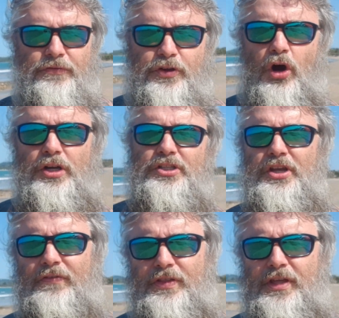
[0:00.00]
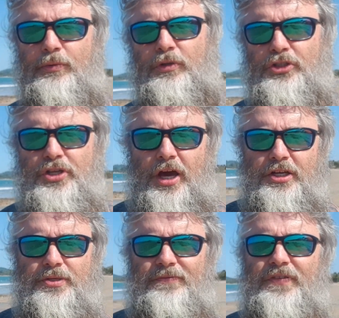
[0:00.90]
If God is everything, we'll just go
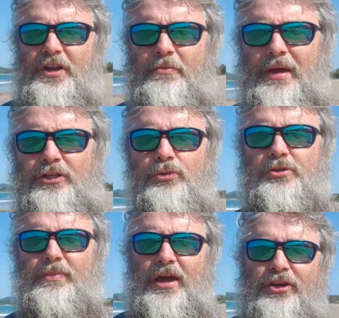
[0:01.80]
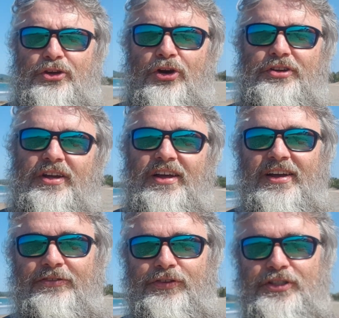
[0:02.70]
to some fundamentals about God
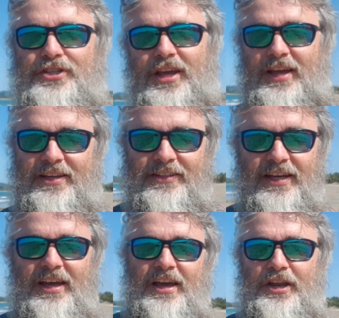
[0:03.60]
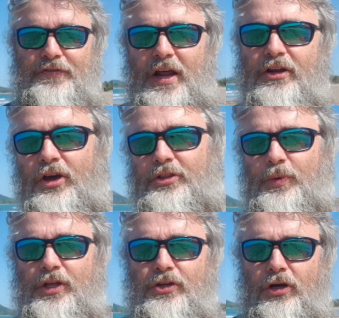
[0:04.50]
for a second. And if you don't like the
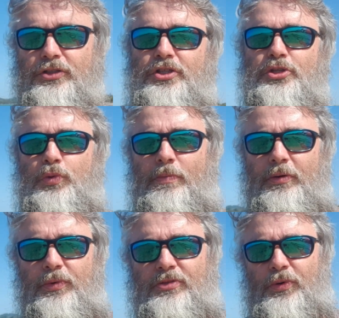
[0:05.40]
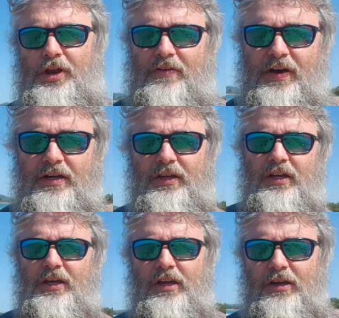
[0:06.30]
word God, just swap it with whatever
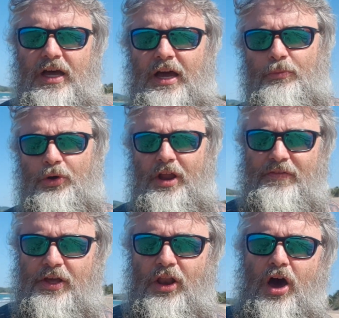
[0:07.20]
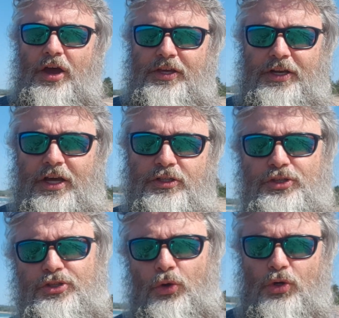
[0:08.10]
you like, you know,
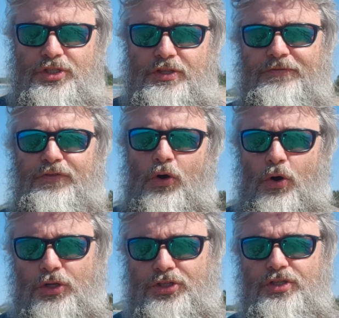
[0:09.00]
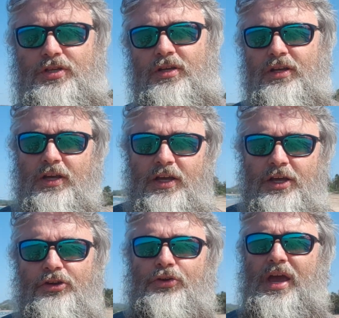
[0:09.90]
Source, the Force,
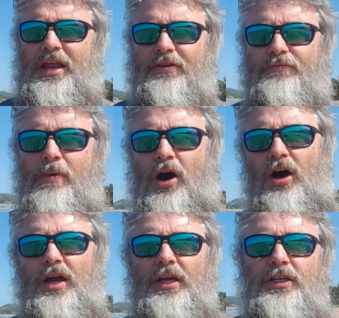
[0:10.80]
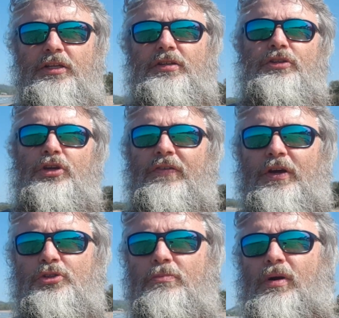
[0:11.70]
creative mind,
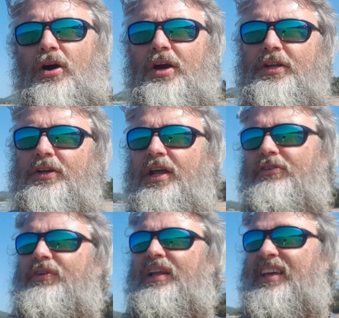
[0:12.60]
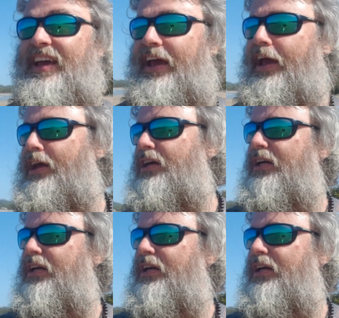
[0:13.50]
universal mind, I don't really care.